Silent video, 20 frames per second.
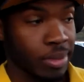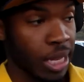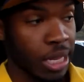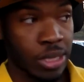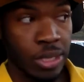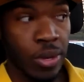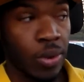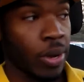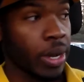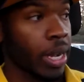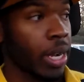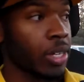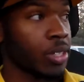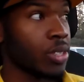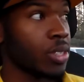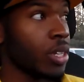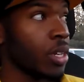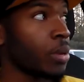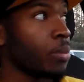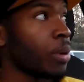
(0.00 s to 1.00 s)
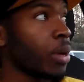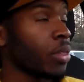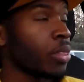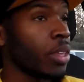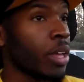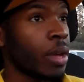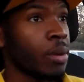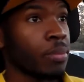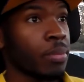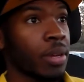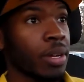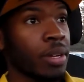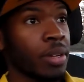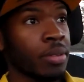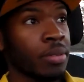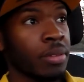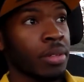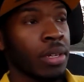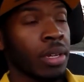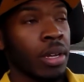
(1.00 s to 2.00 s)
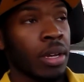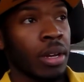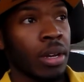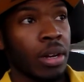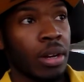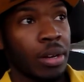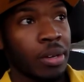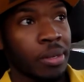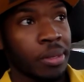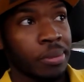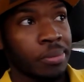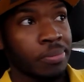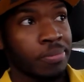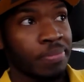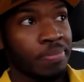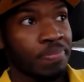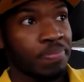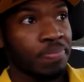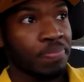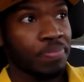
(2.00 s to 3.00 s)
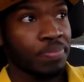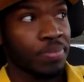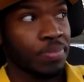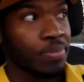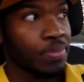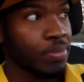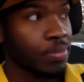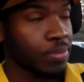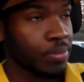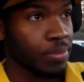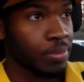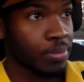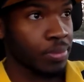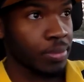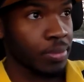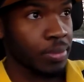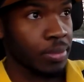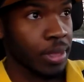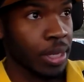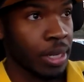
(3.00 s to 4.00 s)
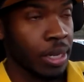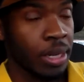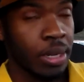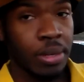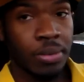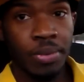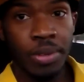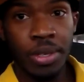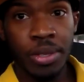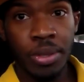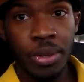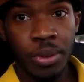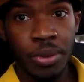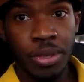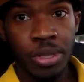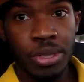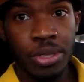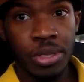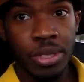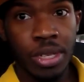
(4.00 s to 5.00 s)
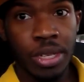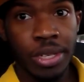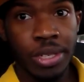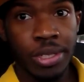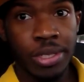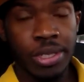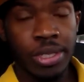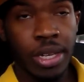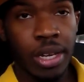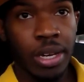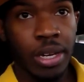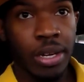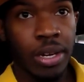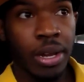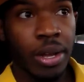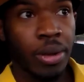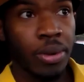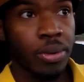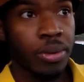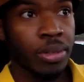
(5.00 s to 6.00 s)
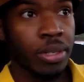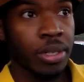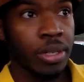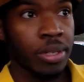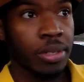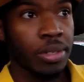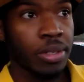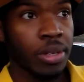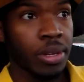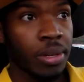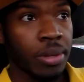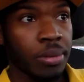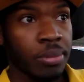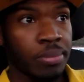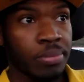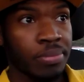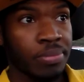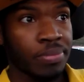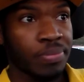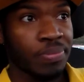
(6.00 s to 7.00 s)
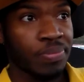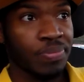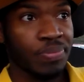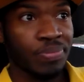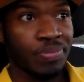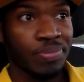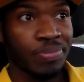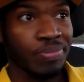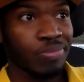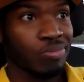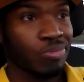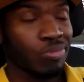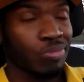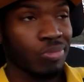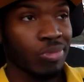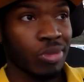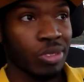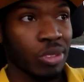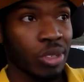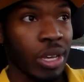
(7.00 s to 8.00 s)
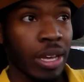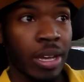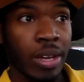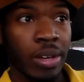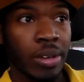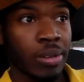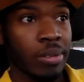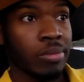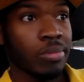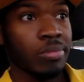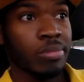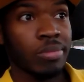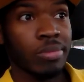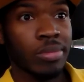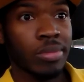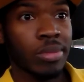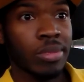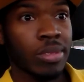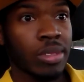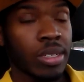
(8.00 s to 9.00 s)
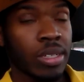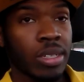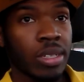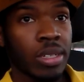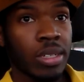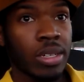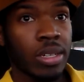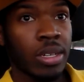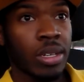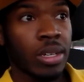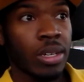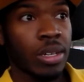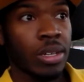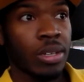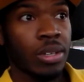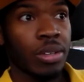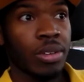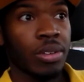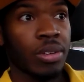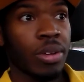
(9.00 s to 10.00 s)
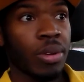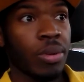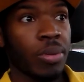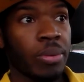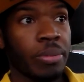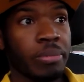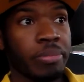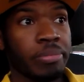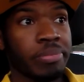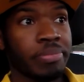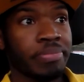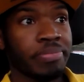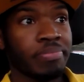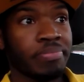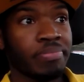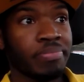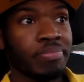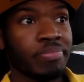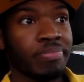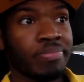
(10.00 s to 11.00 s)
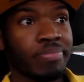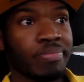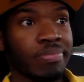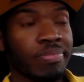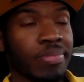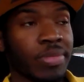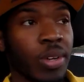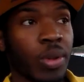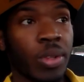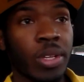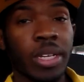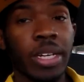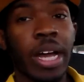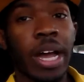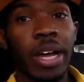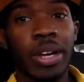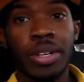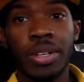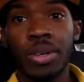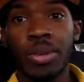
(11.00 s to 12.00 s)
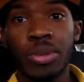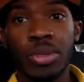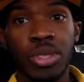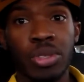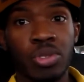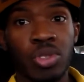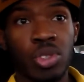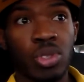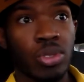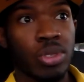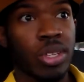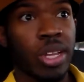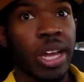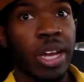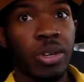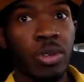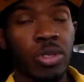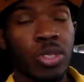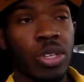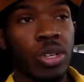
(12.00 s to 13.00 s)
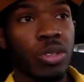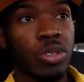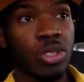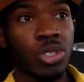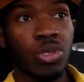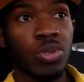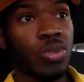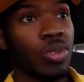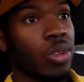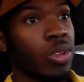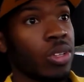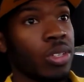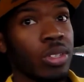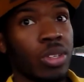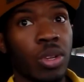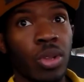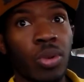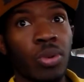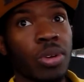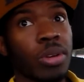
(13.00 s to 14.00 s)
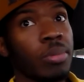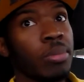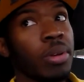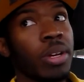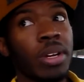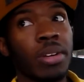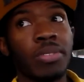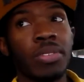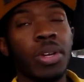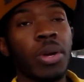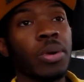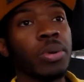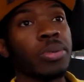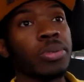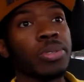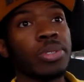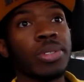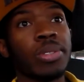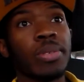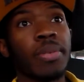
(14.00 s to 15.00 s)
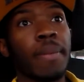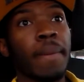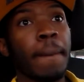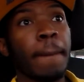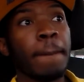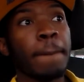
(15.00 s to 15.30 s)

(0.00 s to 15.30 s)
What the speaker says: That's all I gotta say about that, man. In any event, though, this is Kent signing out, and yeah, you know, only God knows if she was lying or telling the truth. Only the Lord above knows.